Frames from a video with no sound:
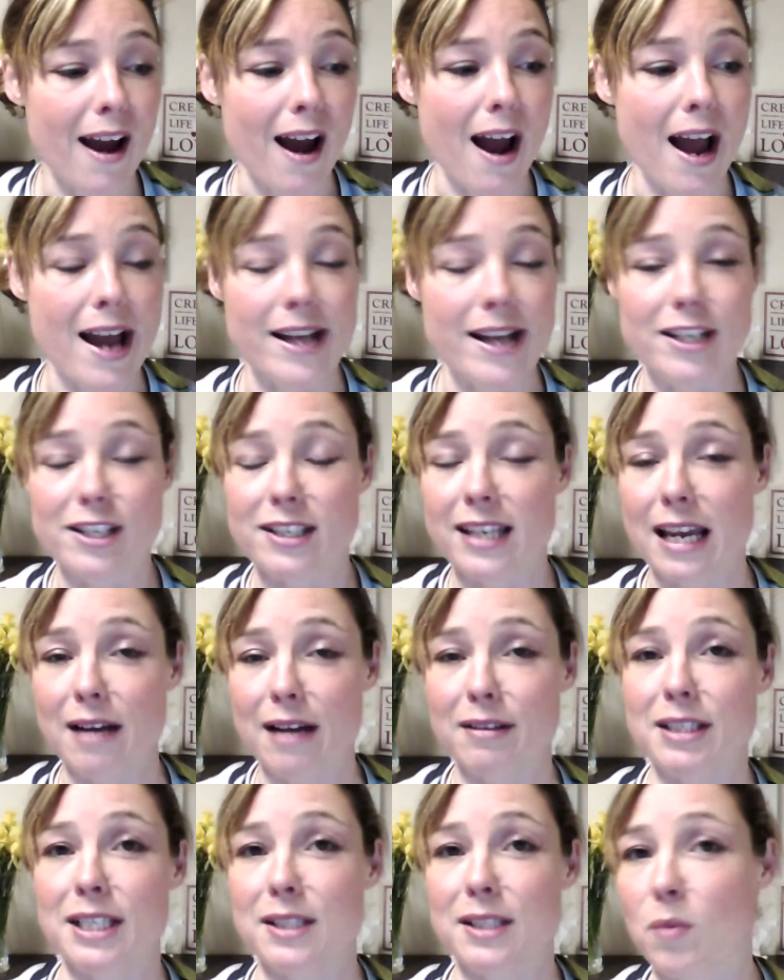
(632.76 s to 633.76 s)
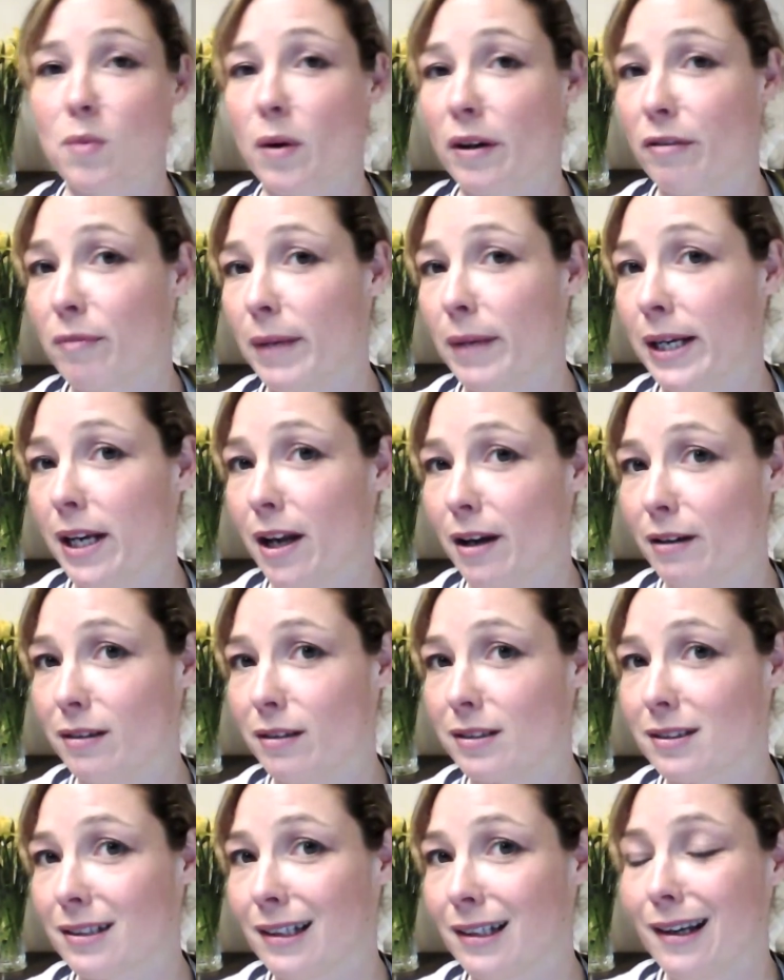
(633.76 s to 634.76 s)
I just count it as one of my
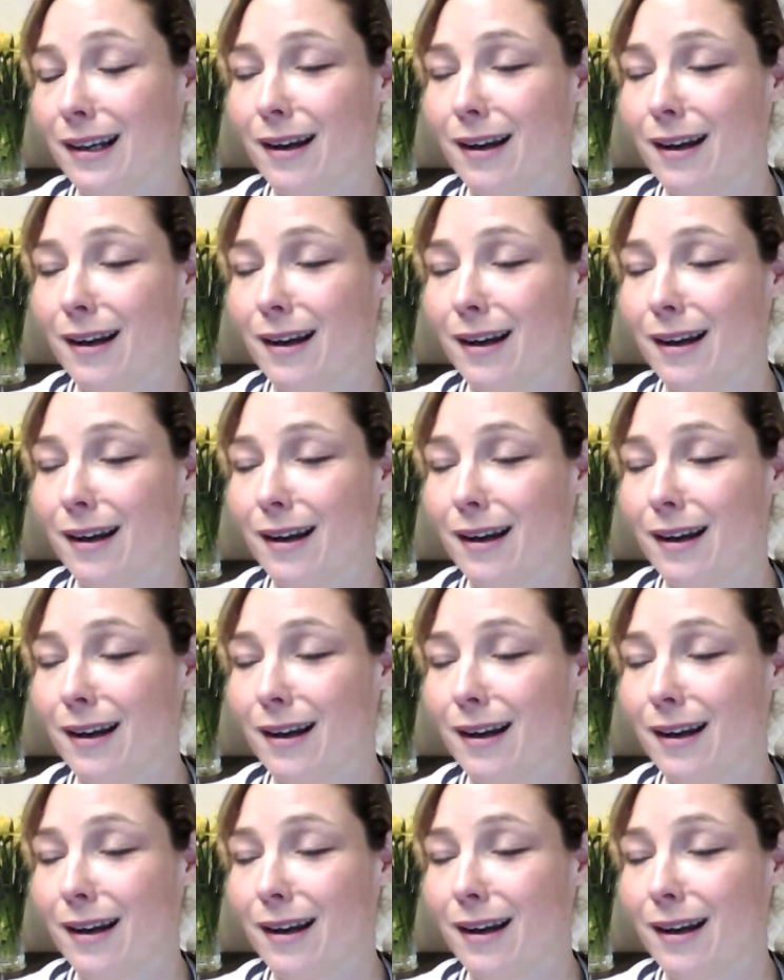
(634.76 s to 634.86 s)
no's.